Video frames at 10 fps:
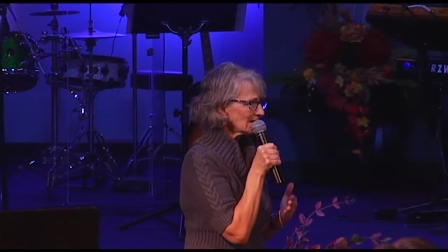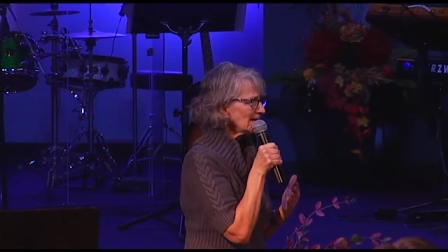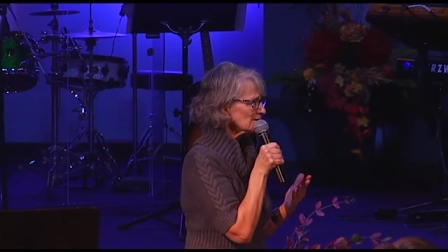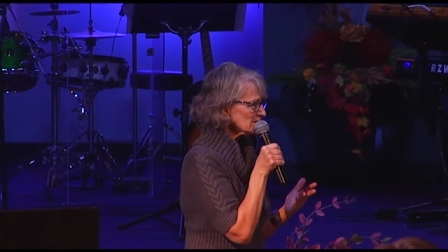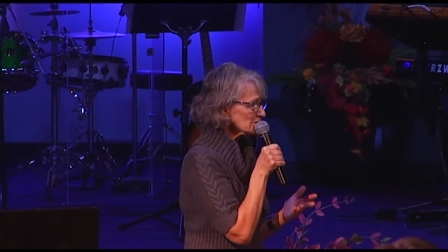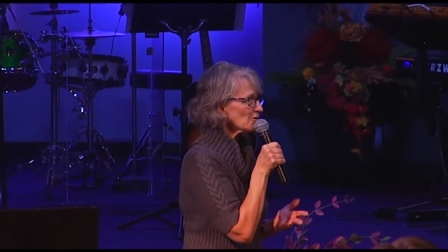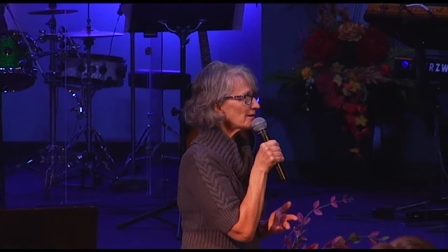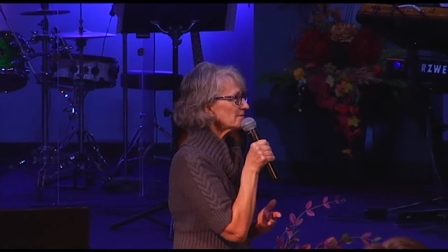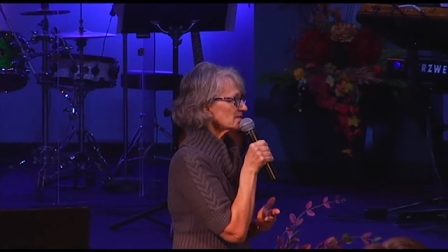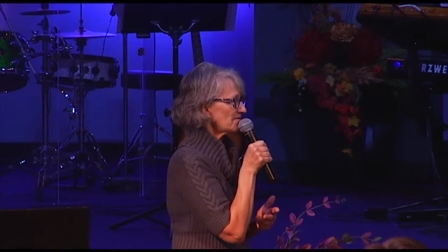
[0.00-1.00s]
And her
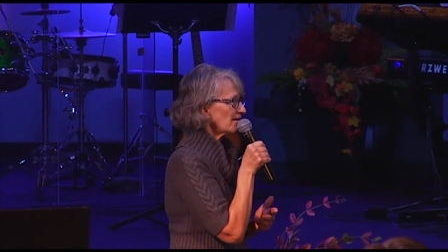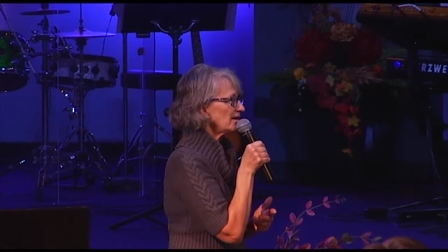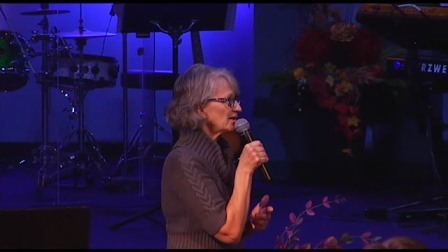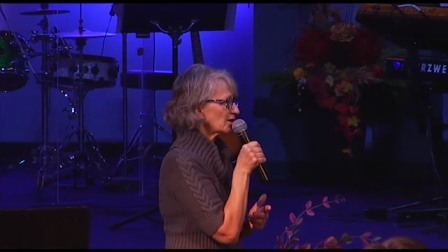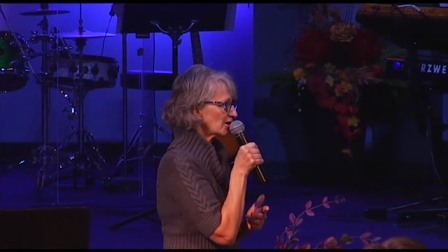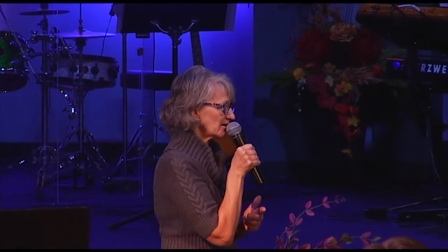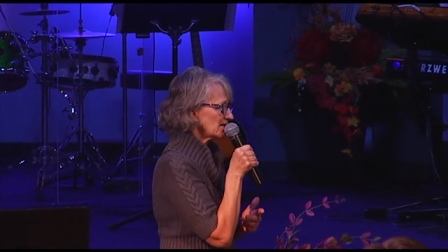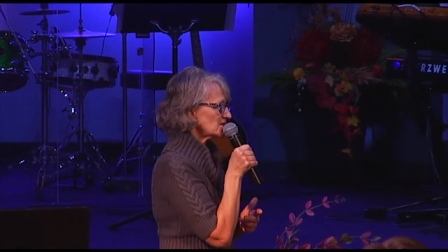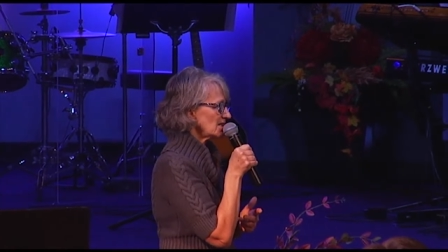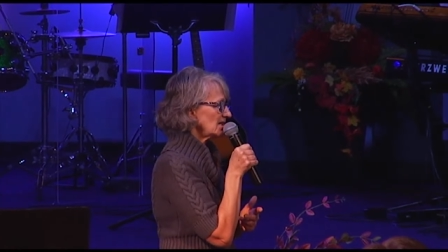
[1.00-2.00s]
story was very
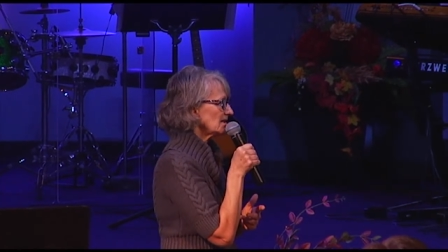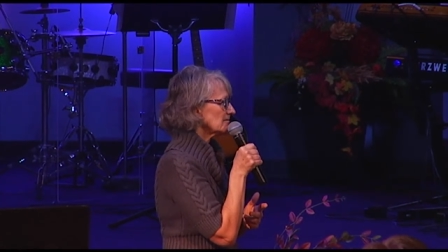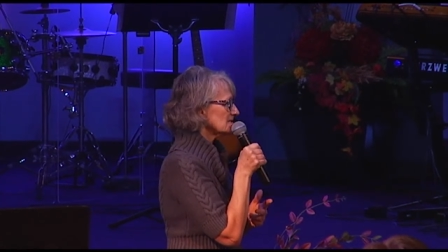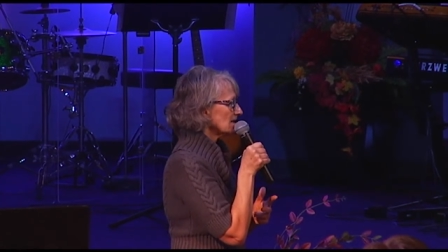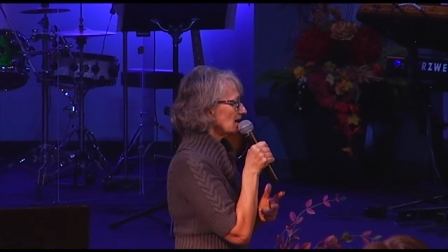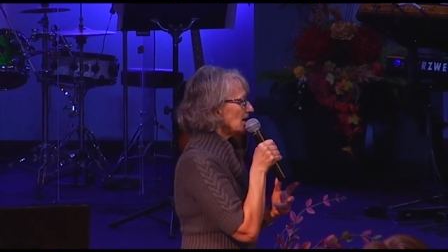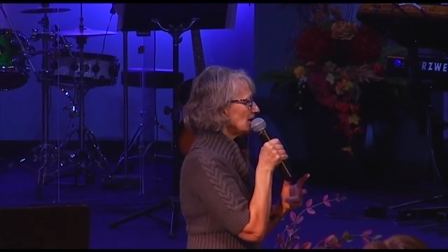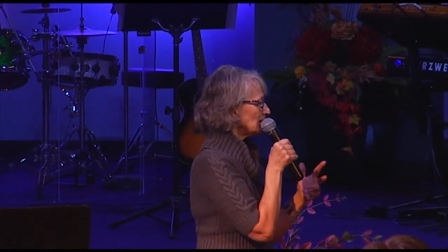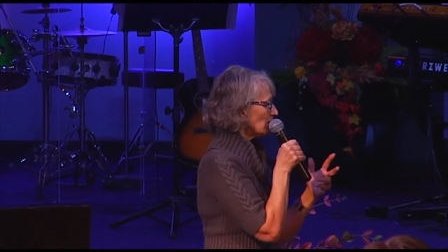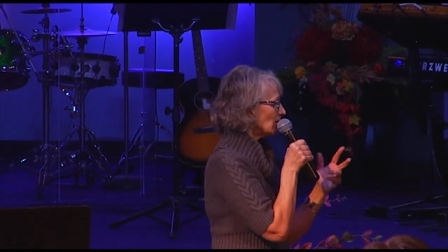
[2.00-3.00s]
encouraging. It was,
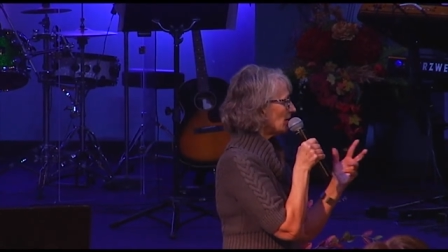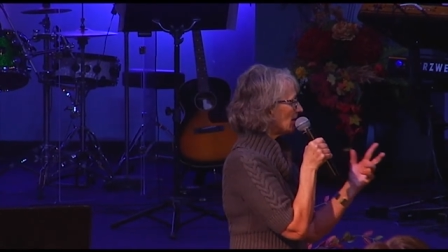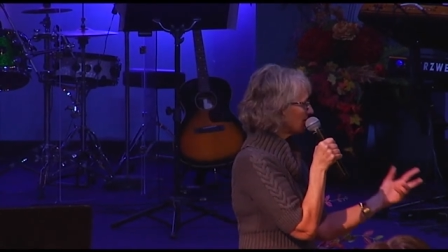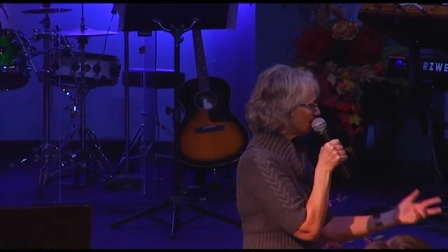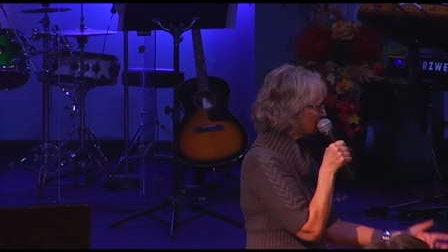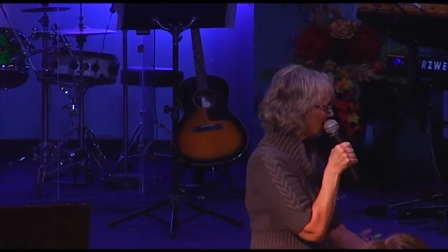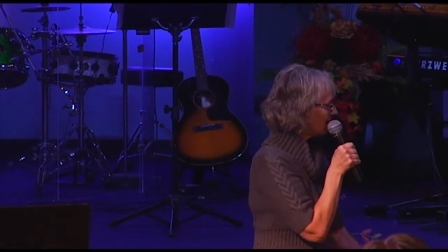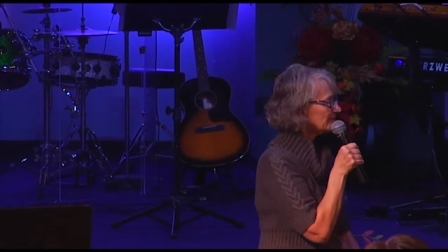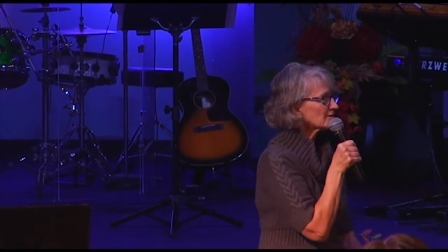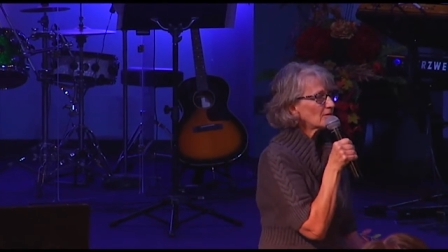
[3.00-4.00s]
about her
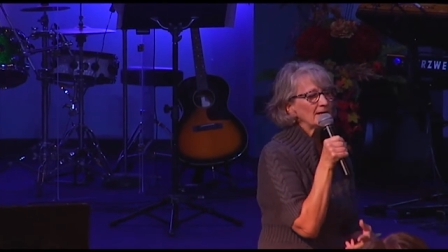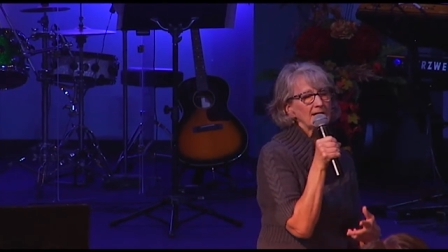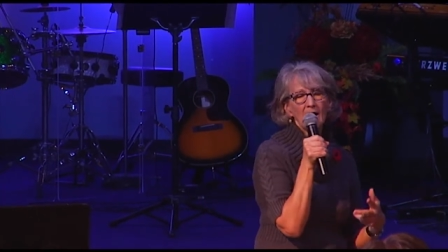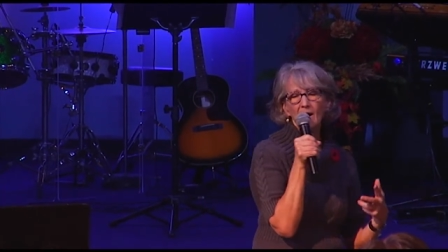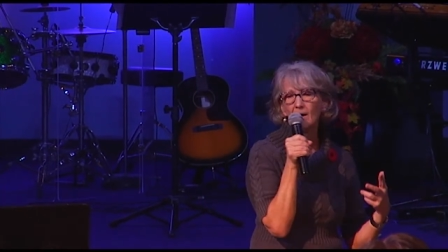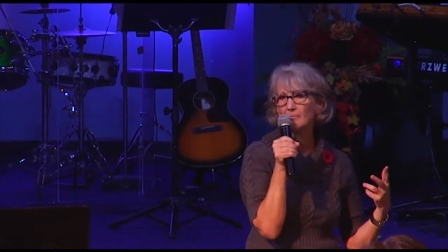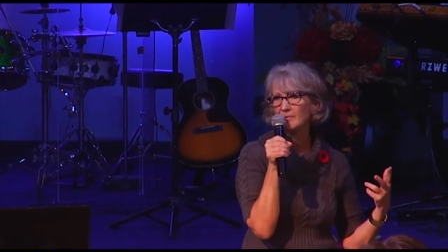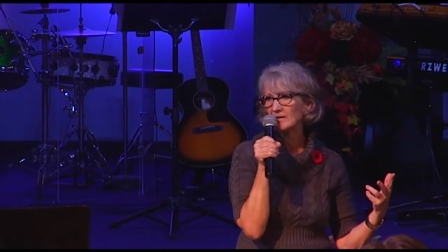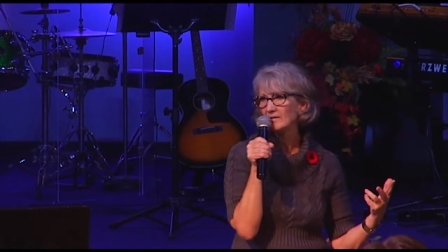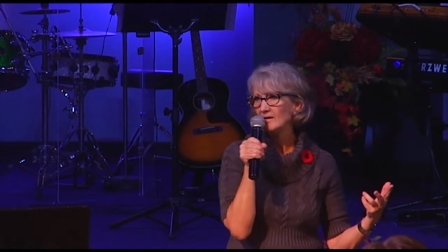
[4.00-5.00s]
life growing up
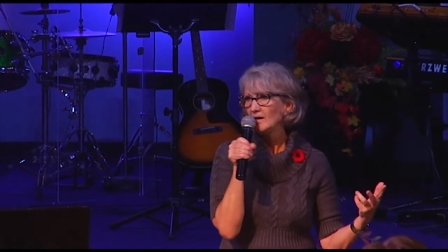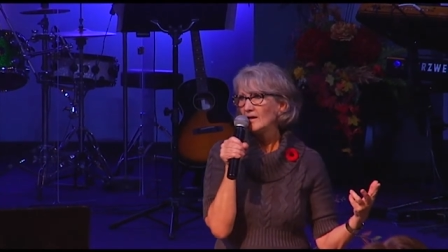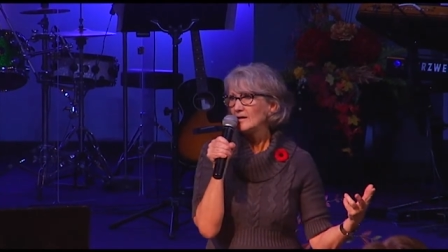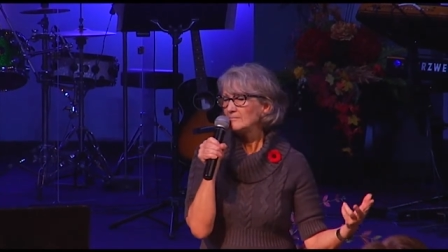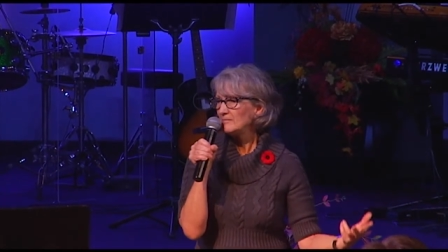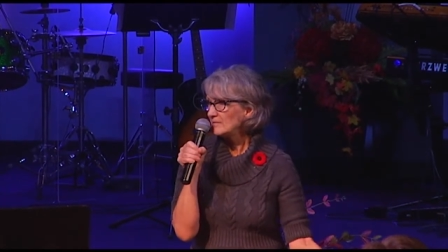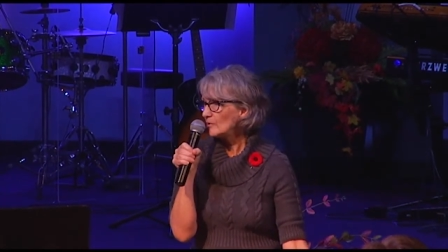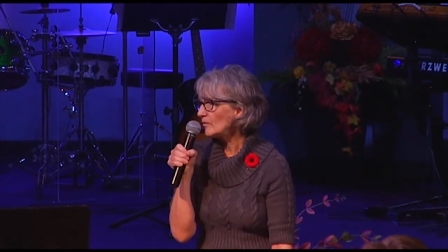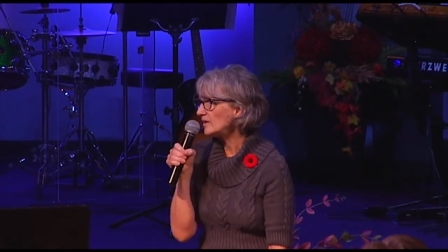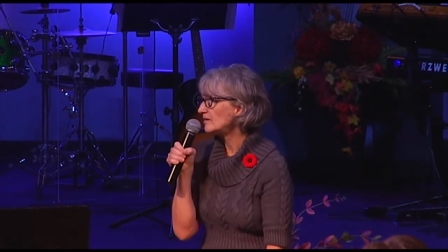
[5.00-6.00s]
and
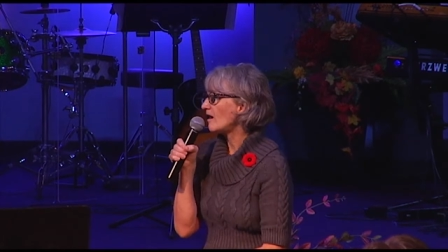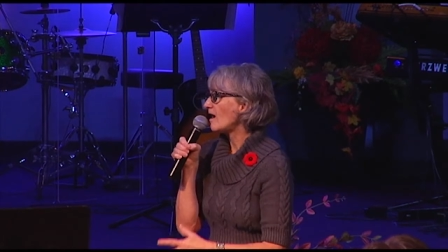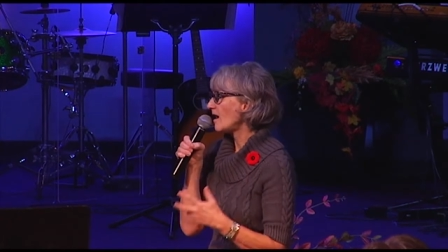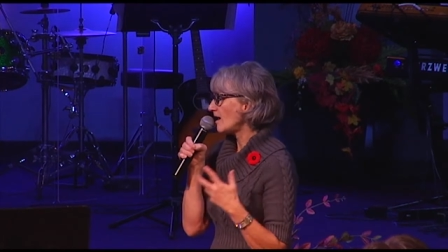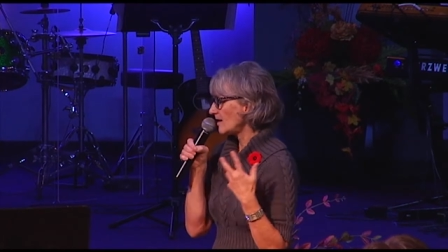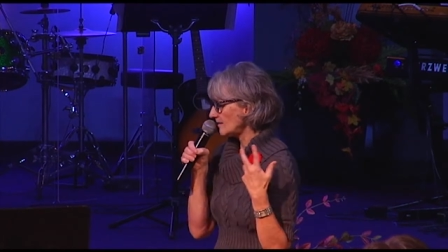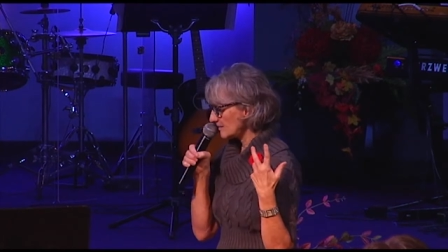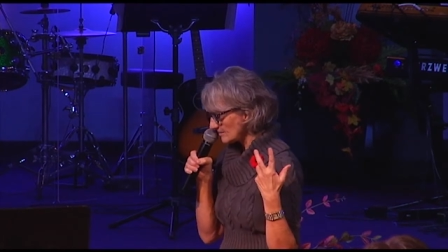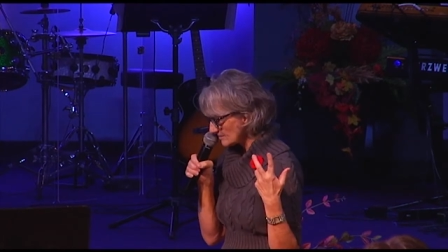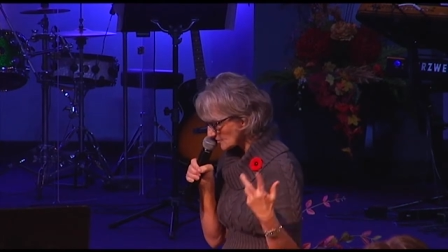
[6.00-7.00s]
knowing God
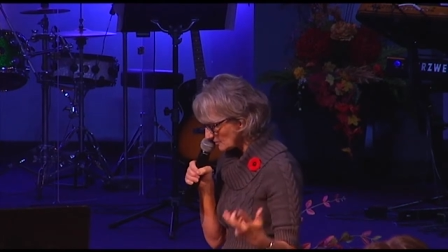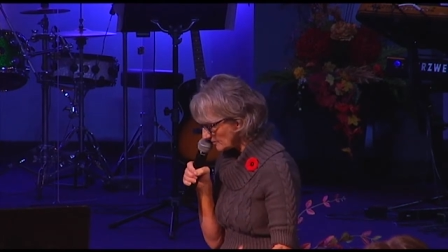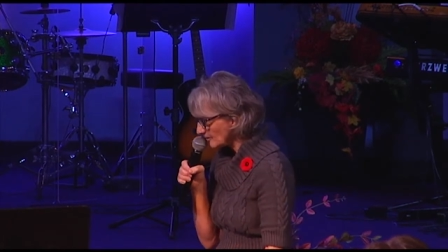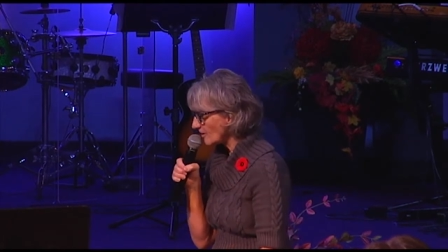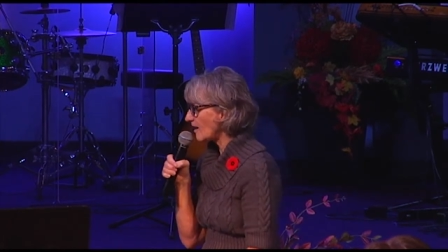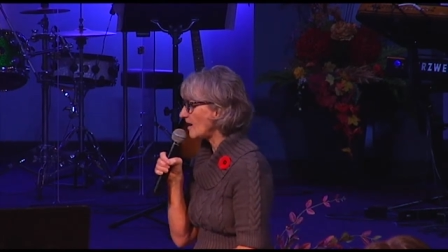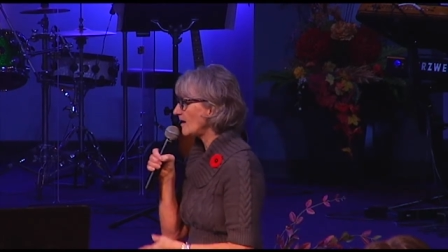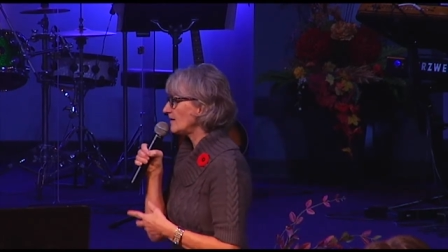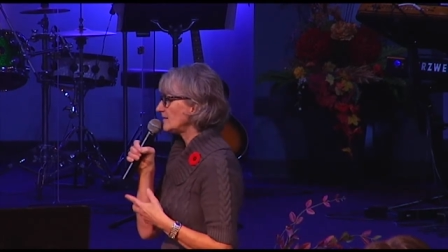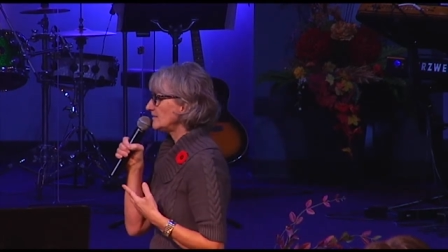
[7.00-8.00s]
and serving
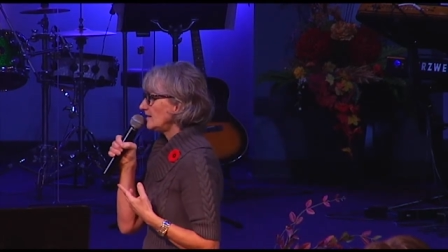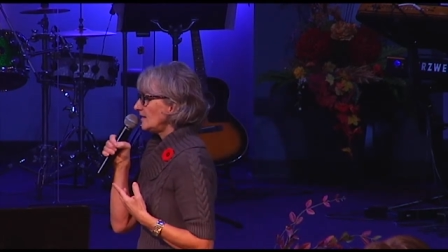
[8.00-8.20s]
God and